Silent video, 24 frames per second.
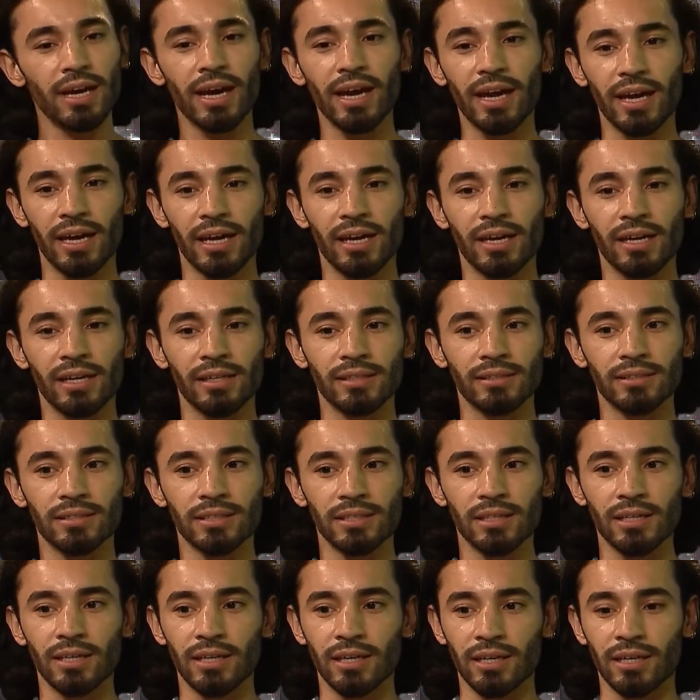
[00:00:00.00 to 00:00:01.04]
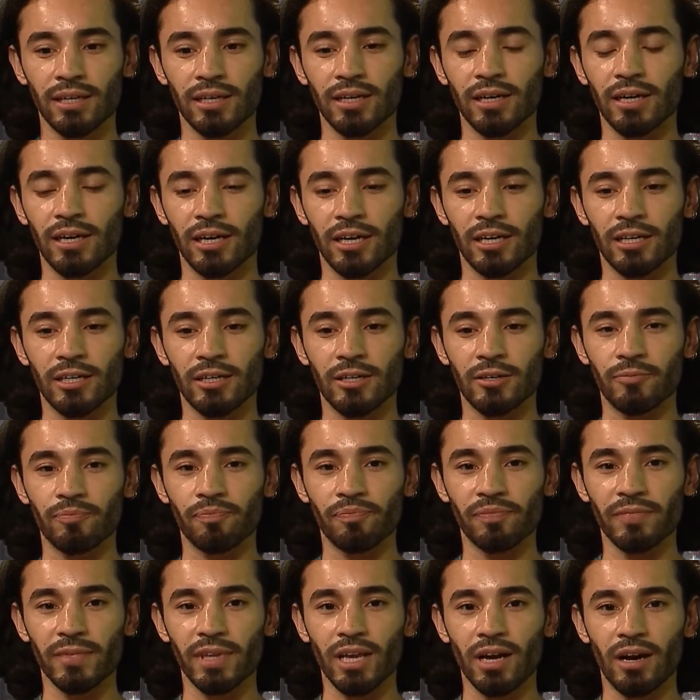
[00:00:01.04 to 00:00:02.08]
And on